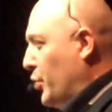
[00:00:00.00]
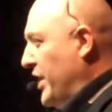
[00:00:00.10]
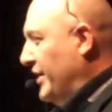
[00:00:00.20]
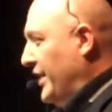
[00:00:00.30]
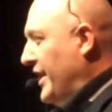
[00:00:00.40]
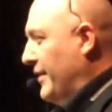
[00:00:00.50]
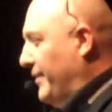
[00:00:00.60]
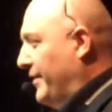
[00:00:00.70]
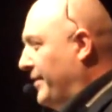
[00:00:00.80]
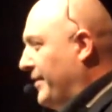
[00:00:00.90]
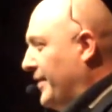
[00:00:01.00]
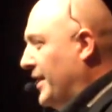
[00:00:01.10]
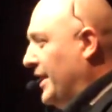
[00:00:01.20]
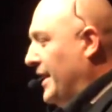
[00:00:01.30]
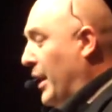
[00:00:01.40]
green leaf
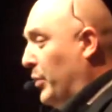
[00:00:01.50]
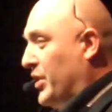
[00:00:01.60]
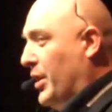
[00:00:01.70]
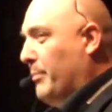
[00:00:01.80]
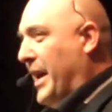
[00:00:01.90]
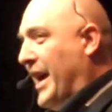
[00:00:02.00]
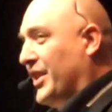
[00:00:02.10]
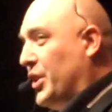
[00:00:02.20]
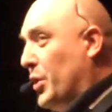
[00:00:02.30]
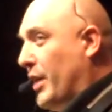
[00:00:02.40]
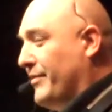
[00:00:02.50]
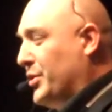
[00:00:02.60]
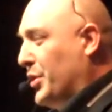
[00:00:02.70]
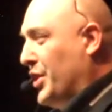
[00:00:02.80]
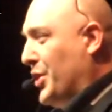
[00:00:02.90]
that would come back year
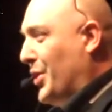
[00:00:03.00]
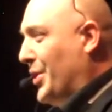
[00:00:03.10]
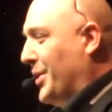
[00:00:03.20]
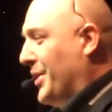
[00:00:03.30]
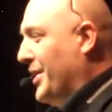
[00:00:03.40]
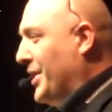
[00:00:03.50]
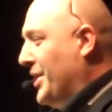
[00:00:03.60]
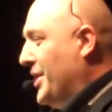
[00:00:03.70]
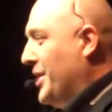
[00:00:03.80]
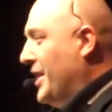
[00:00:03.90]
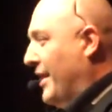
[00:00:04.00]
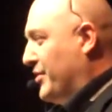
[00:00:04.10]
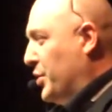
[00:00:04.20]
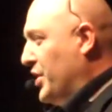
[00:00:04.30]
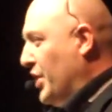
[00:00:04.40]
after year
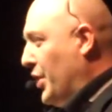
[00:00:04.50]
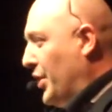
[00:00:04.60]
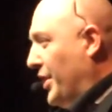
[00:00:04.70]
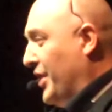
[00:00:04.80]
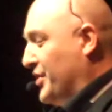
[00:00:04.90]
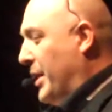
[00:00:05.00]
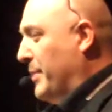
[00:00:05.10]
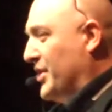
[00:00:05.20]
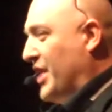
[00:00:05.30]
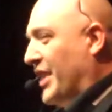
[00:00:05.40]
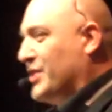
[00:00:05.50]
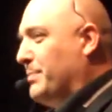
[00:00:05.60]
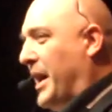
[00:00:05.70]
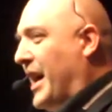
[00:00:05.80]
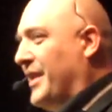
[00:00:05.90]
after year, the same exact
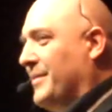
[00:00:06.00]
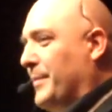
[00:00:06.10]
spot.